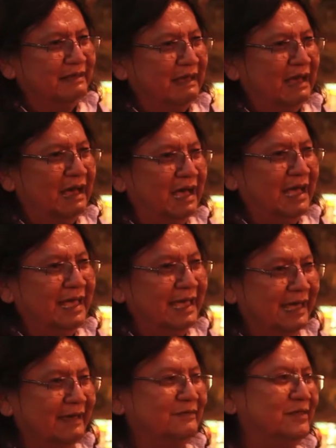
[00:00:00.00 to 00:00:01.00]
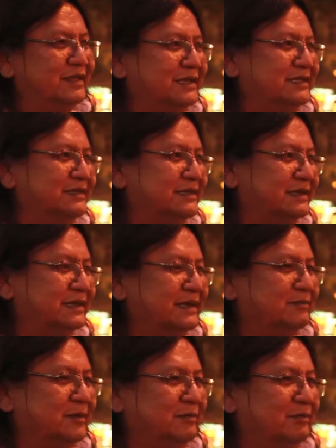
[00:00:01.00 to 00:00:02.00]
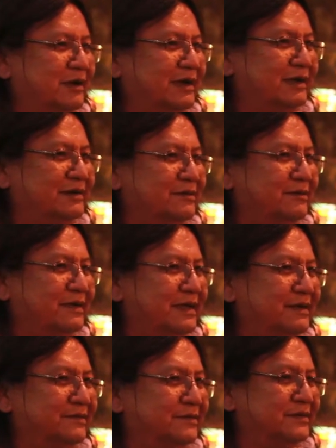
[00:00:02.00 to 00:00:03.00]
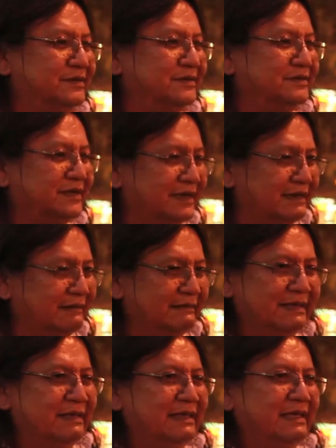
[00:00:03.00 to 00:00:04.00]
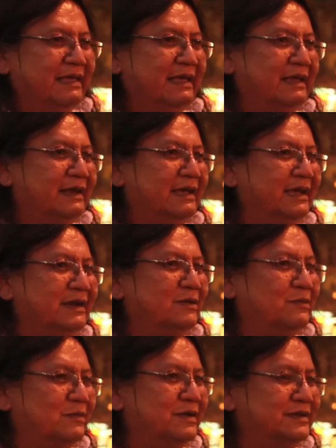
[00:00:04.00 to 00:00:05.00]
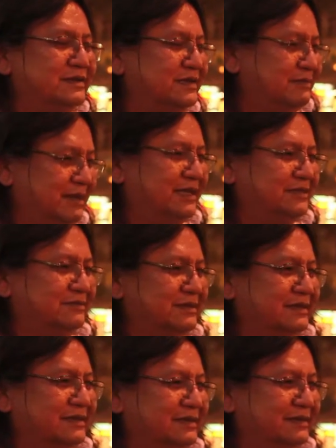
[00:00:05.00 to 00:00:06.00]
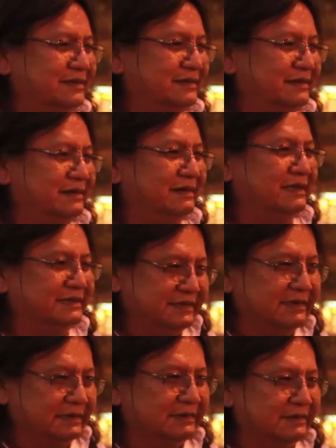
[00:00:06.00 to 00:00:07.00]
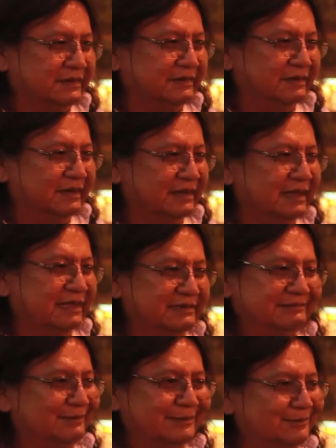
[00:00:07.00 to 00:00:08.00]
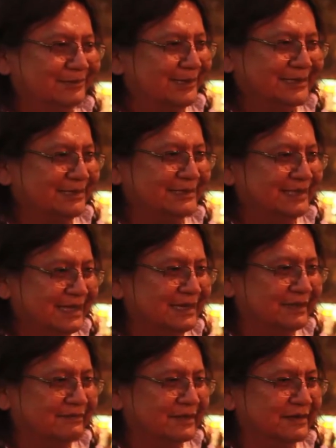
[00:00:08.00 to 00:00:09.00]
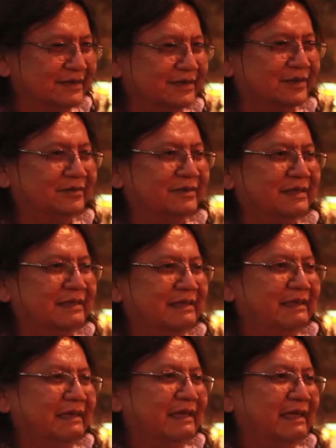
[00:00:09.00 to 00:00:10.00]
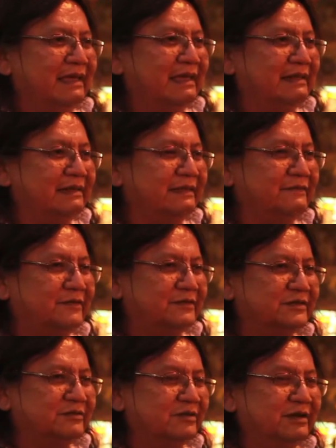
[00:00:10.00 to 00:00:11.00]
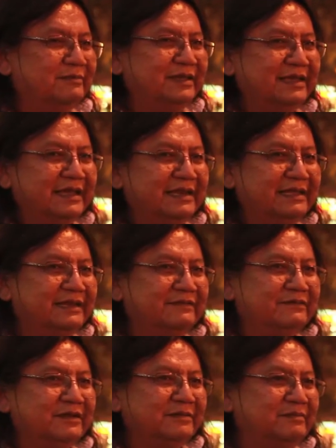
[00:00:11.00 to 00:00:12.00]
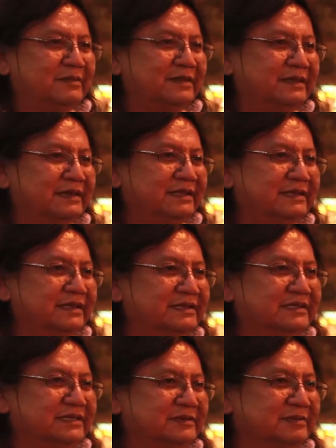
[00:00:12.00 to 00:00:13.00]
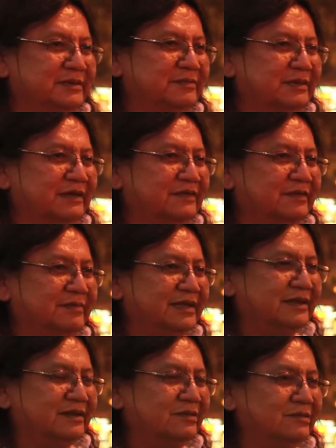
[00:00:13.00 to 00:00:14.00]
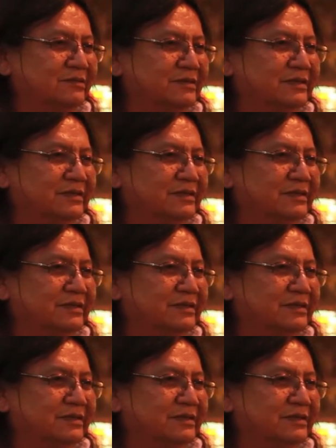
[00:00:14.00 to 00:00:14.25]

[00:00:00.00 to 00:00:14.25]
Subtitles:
I have this proprietary interest title, and I don't want you to mess with it. And that's it. And that's the end of it, you know. And if there's going to be any development, then Indigenous people have to be included in